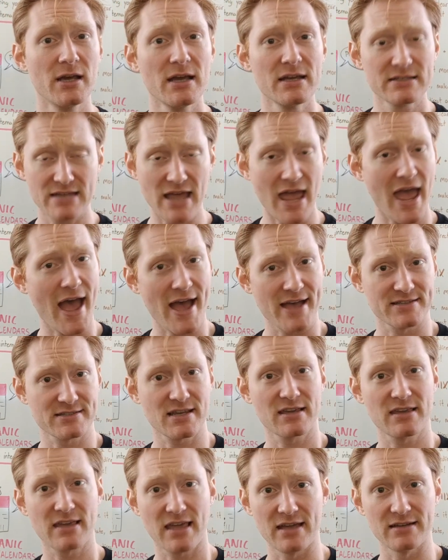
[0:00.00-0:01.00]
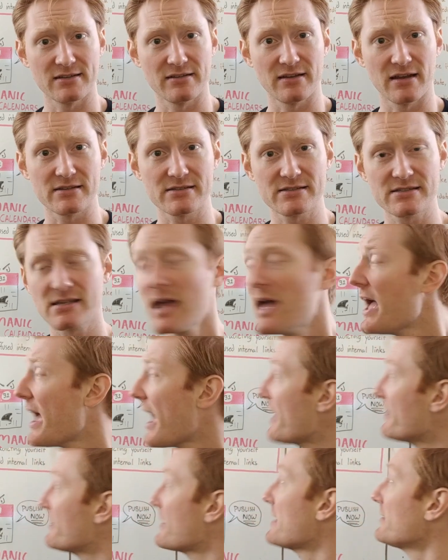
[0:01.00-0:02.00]
to ask candidates.
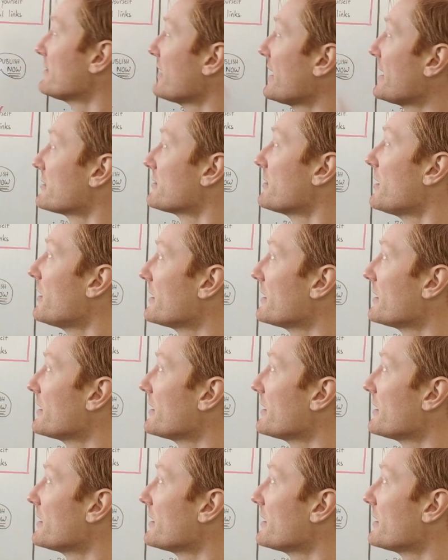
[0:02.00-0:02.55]
And then later on in